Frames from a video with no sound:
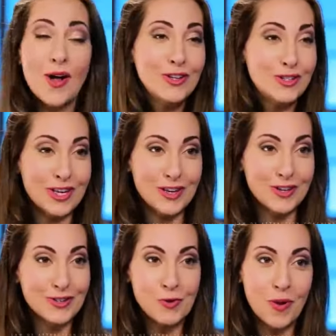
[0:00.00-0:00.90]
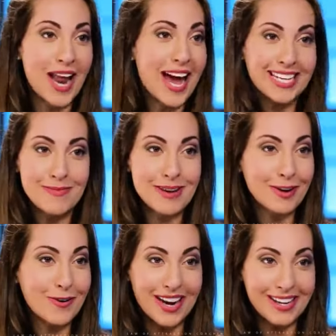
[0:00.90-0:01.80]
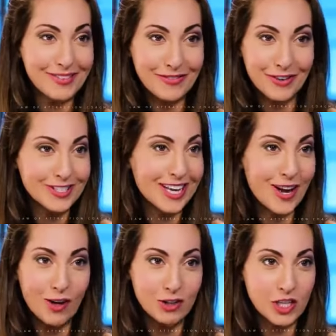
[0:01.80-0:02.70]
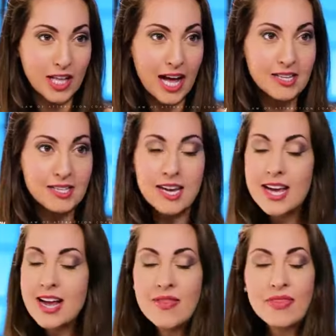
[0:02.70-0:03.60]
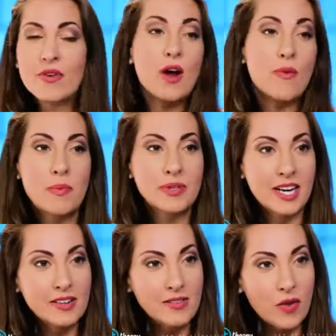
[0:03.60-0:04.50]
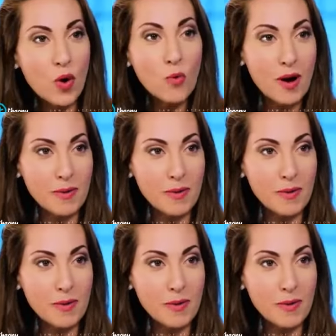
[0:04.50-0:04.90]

college seniors who want academic credit for a psychology class. They're not representative of the whole